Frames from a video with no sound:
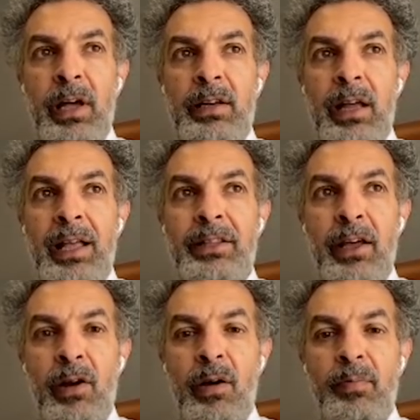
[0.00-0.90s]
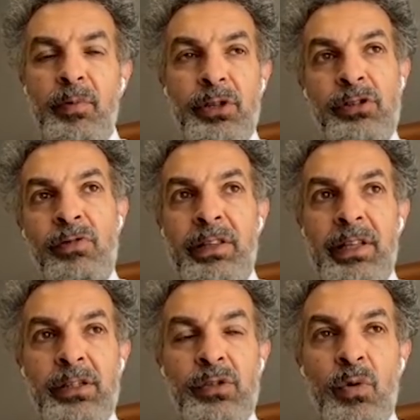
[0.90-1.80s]
and Andarab, which is right
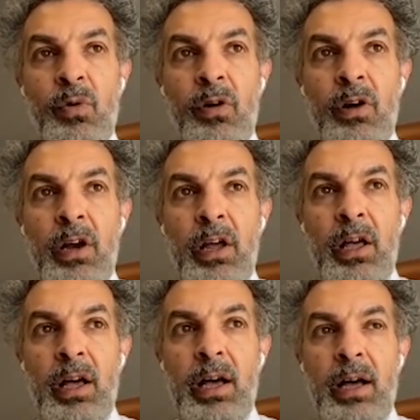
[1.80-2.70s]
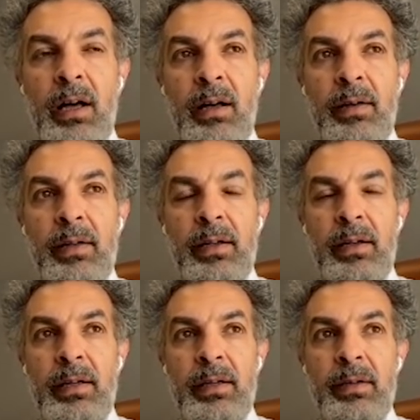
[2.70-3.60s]
next door.
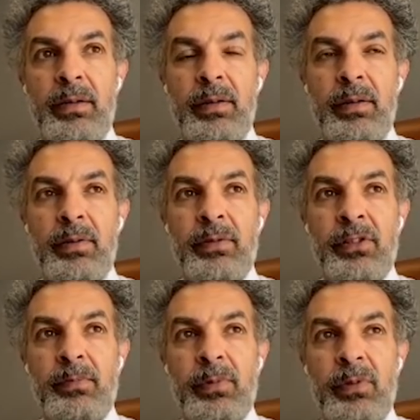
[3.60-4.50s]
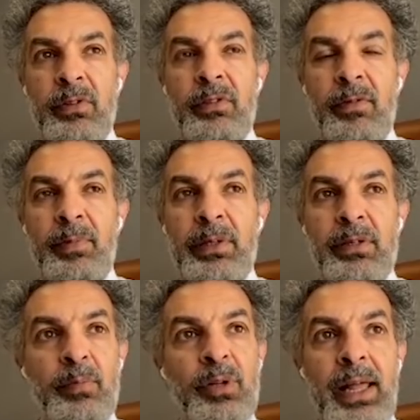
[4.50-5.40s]
There've been
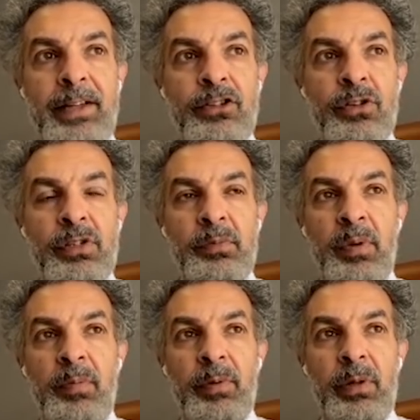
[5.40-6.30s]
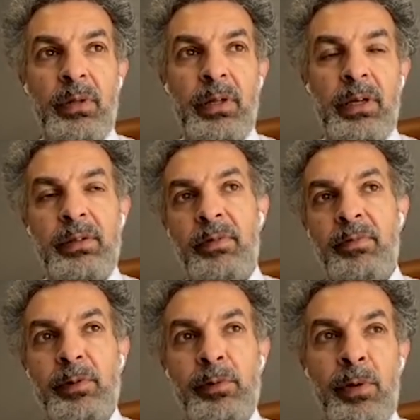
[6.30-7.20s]
some clashes and people,
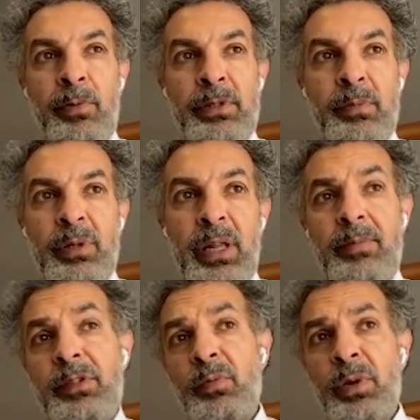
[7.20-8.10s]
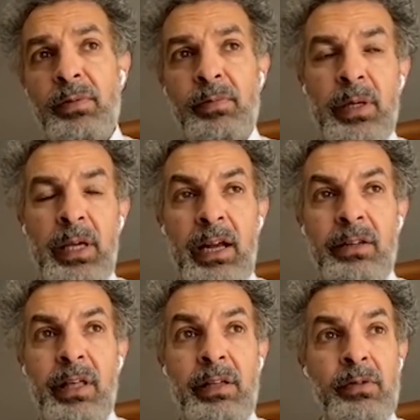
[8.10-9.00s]
there were some claims, and we
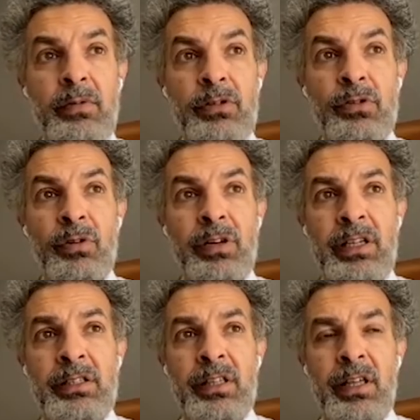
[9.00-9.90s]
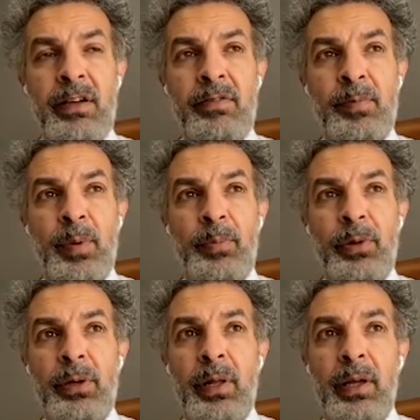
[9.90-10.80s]
aired the story yesterday of
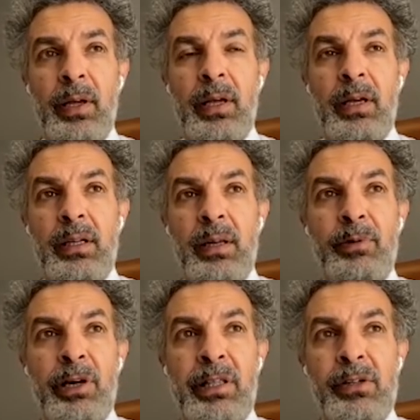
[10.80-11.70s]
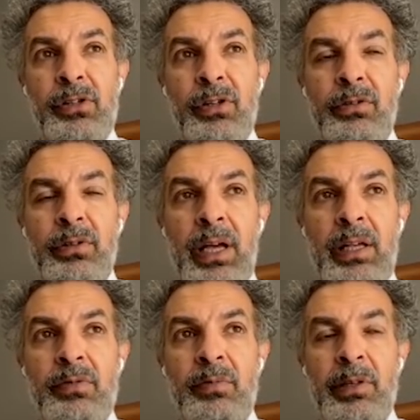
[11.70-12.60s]
people liberating certain
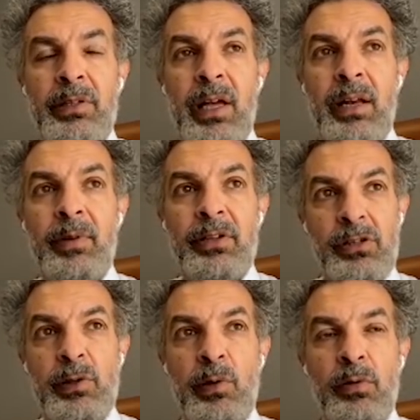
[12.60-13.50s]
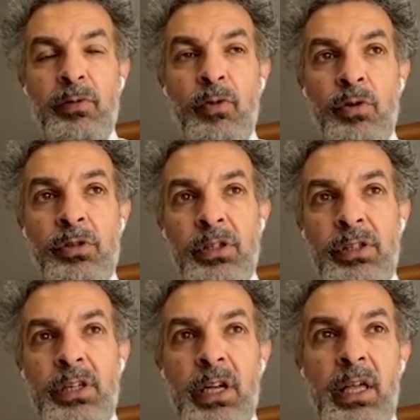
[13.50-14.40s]
towns from the Taliban, just local
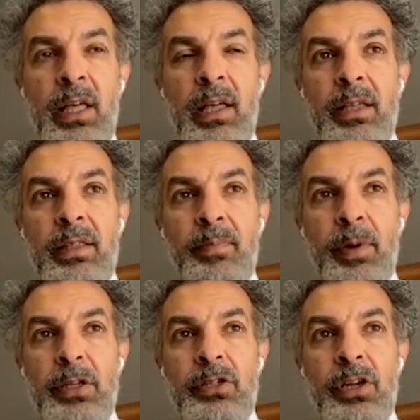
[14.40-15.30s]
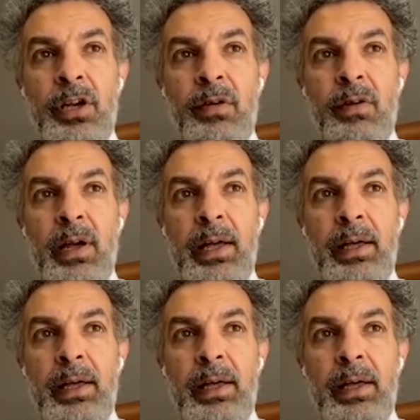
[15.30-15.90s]
forces. The Panjshir,